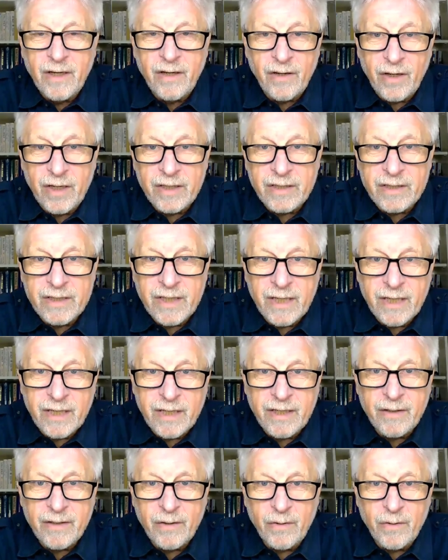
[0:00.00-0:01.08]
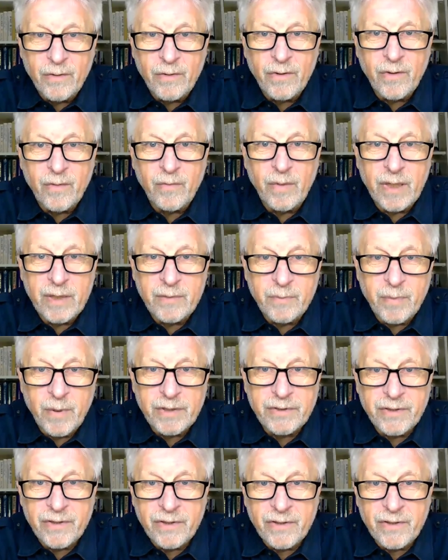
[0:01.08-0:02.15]
heart attack, or blood
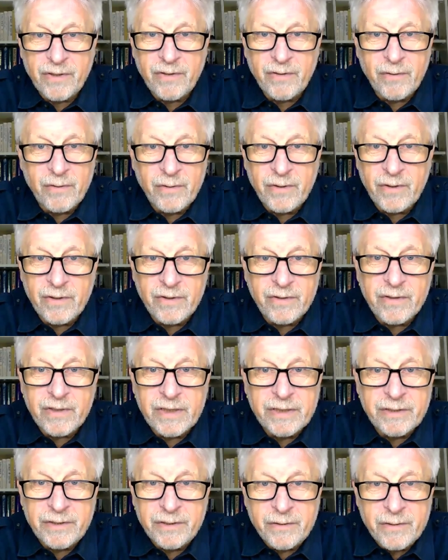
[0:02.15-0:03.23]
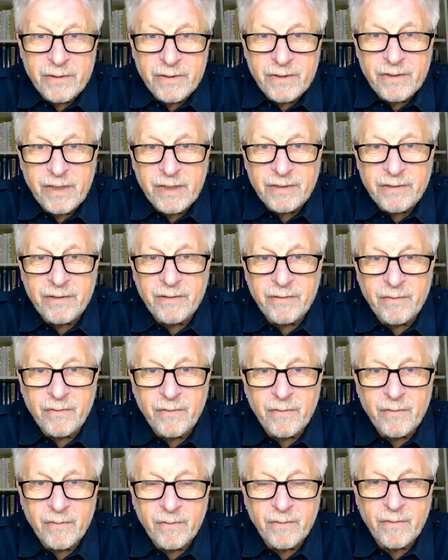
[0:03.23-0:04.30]
pressure, or issues that
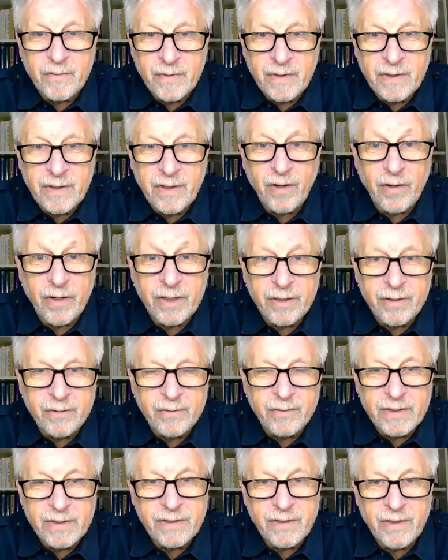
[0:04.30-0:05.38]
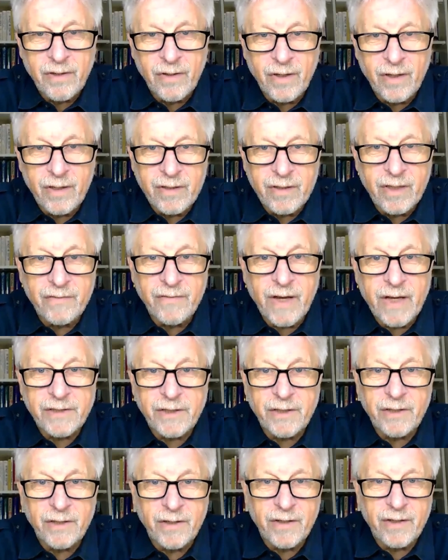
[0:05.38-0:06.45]
cardio as in heart and
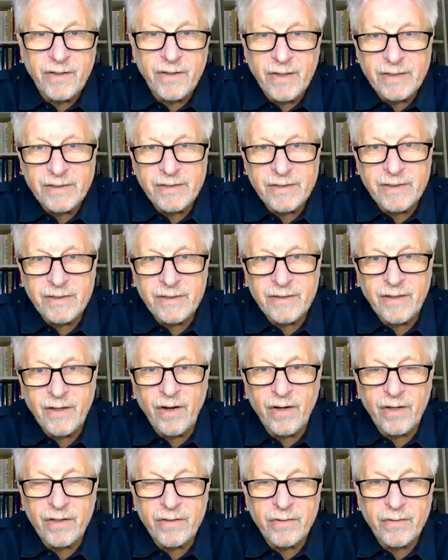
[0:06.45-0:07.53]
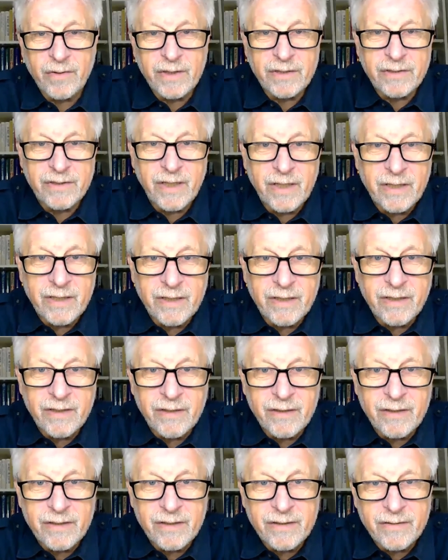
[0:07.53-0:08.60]
vascular as in arteries
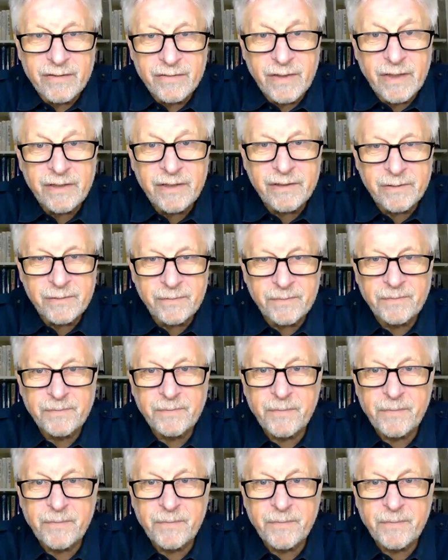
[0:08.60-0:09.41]
and uh, veins.